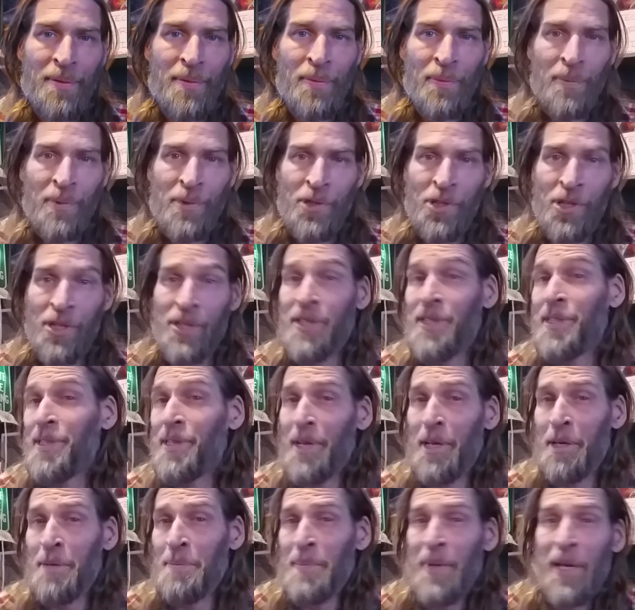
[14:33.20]
just
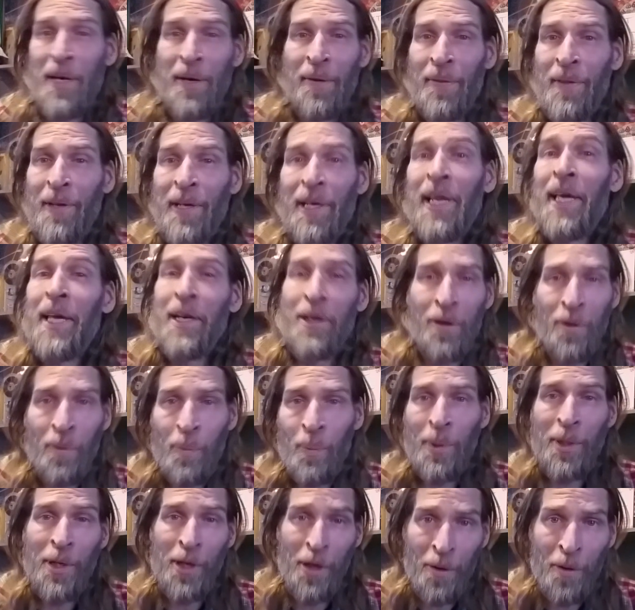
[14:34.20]
admitted that later it
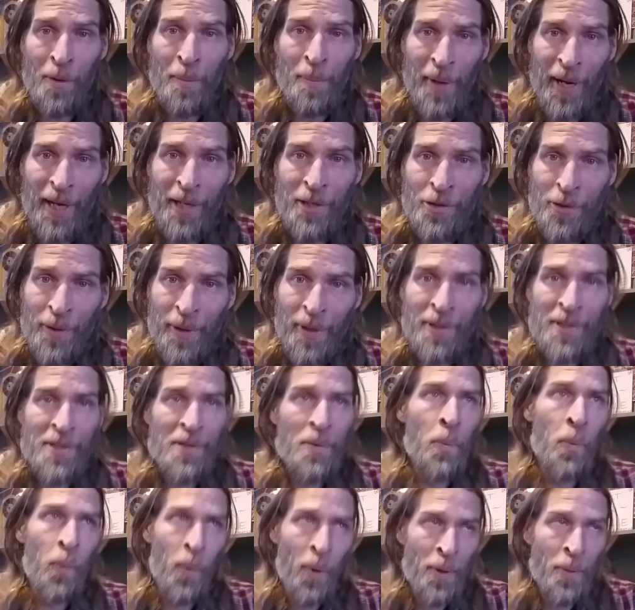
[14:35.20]
would go to buy drugs
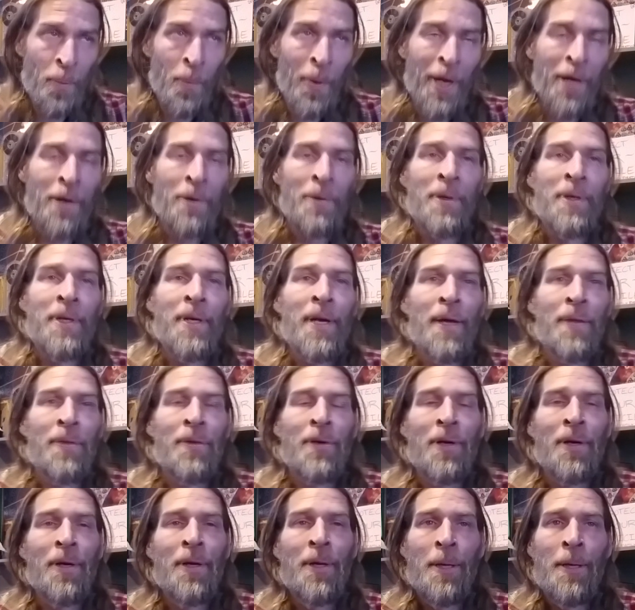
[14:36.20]
one way or
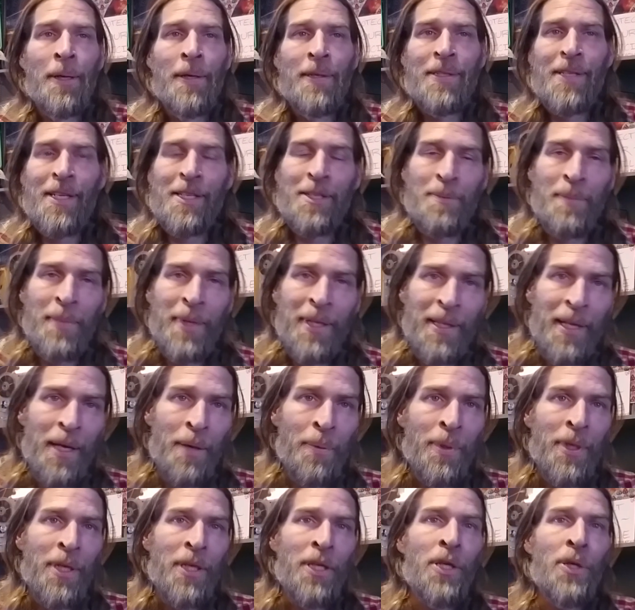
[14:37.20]
another. Doesn't mean they
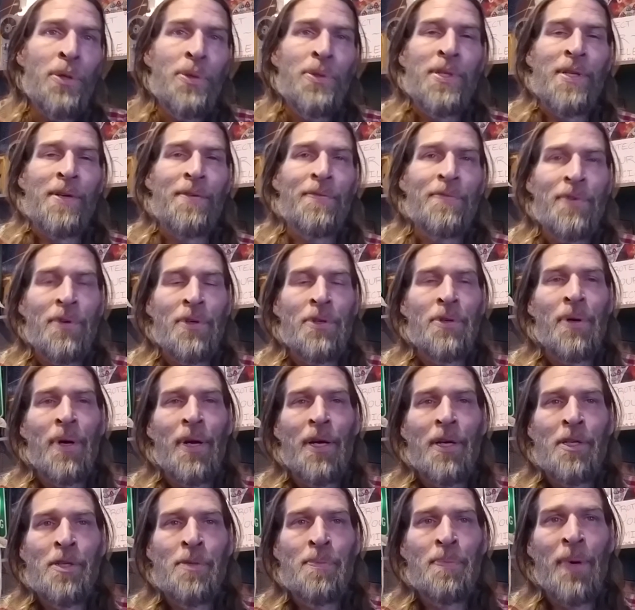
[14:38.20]
would use it for
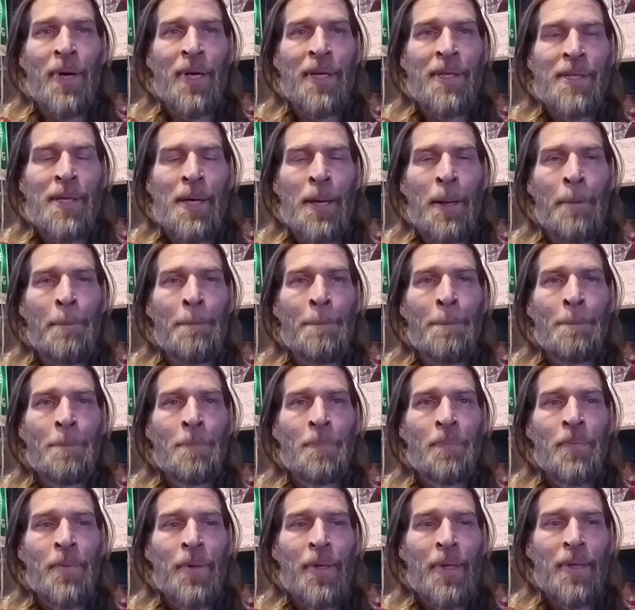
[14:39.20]
drugs, but
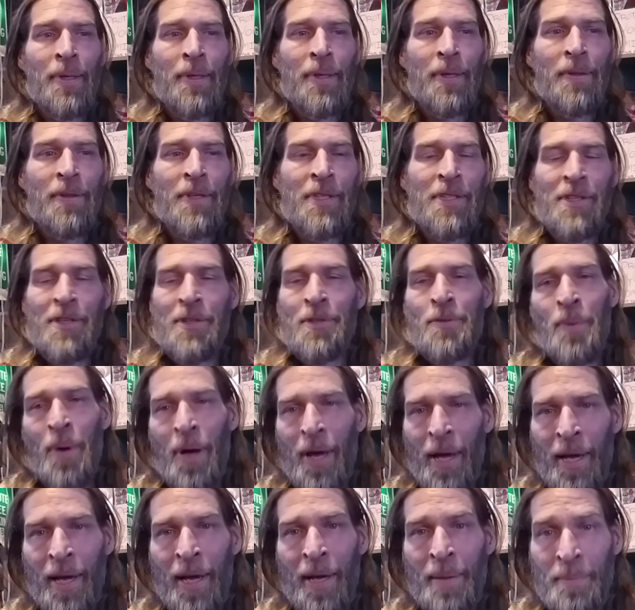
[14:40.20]
this is
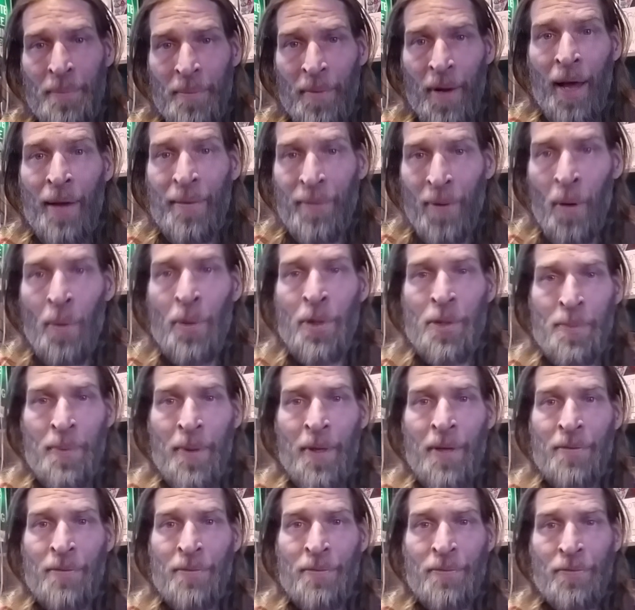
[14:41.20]
why I've always
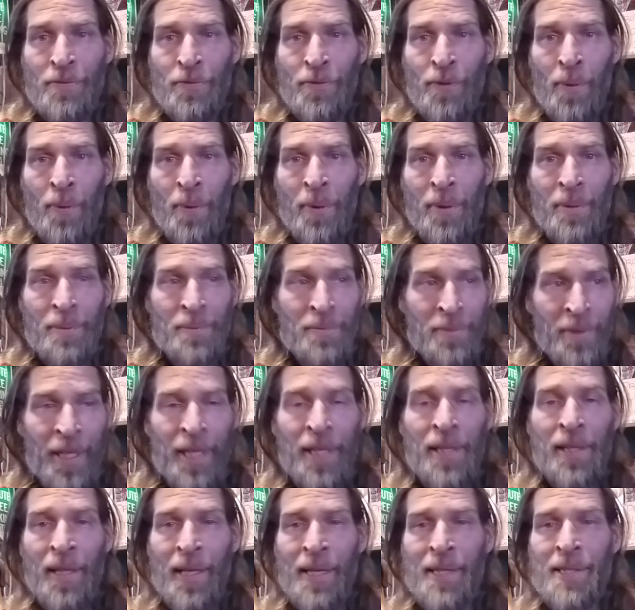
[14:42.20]
been for
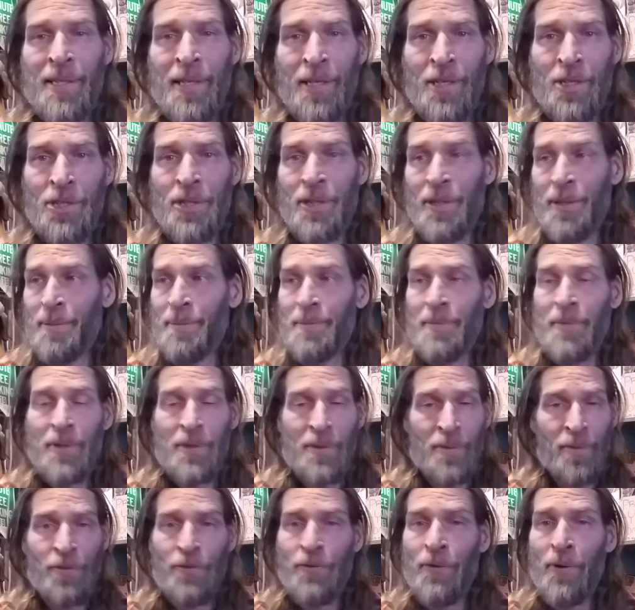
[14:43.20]
legalization,
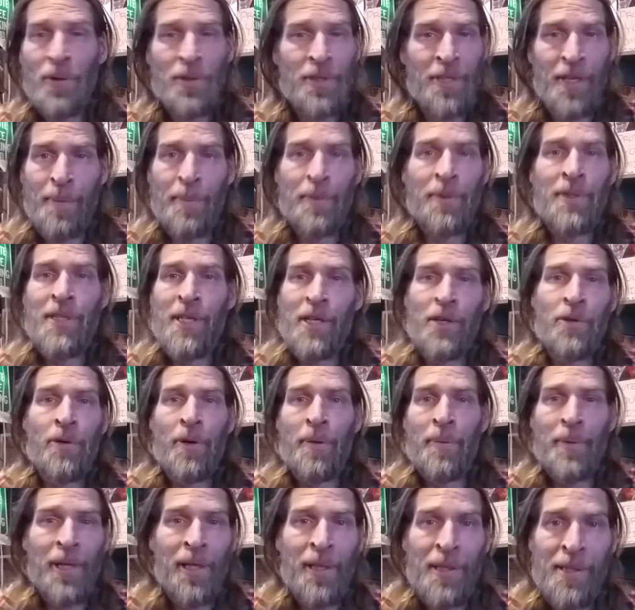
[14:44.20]
full
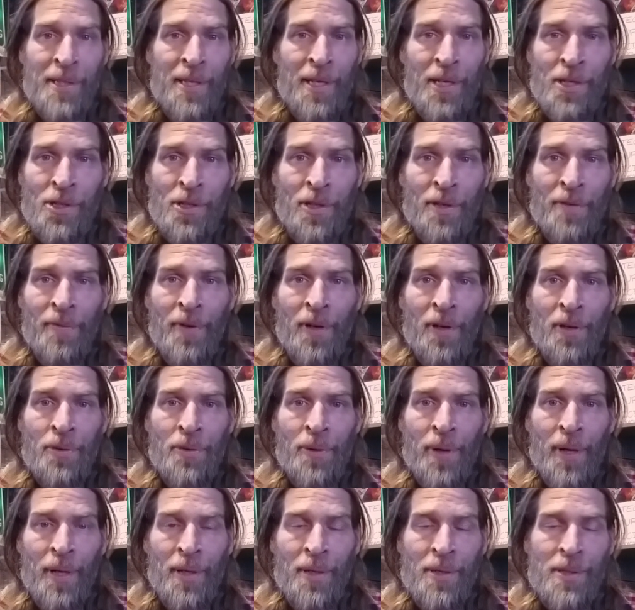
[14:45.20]
decriminalization of all
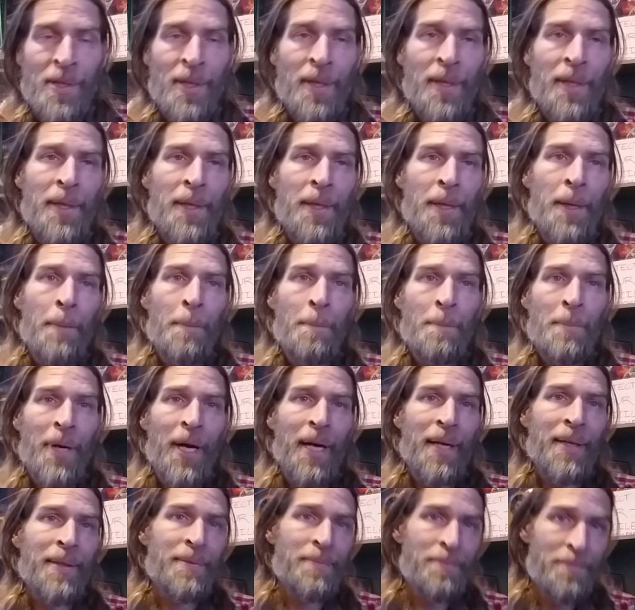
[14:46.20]
drugs.
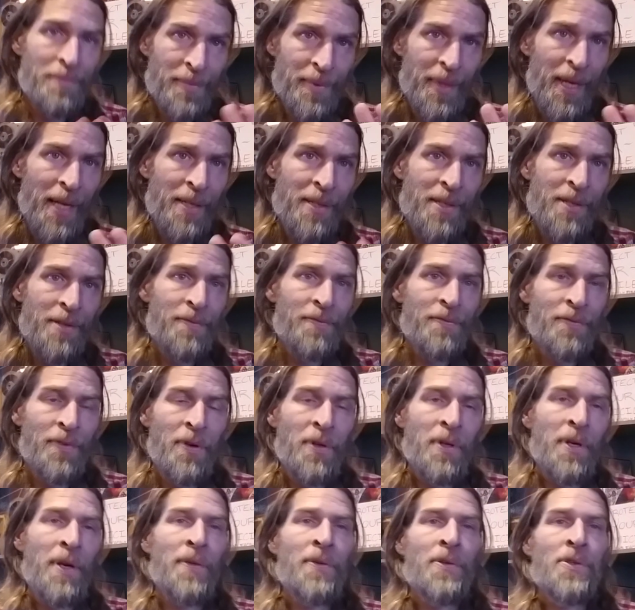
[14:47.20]
But that's for
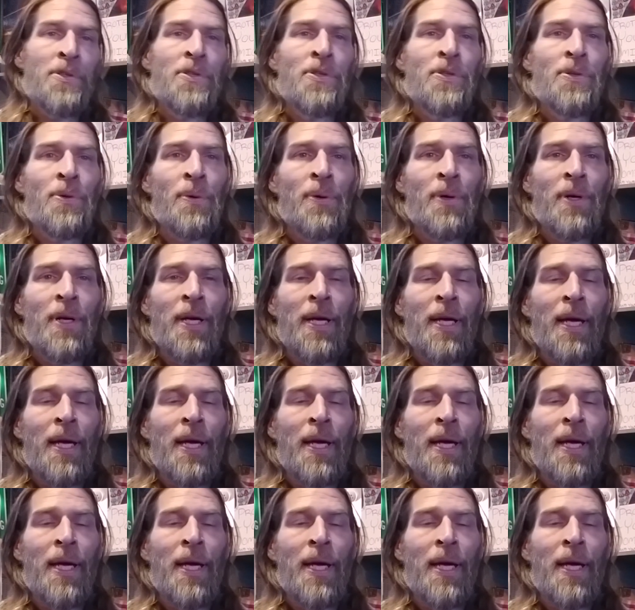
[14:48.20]
another story.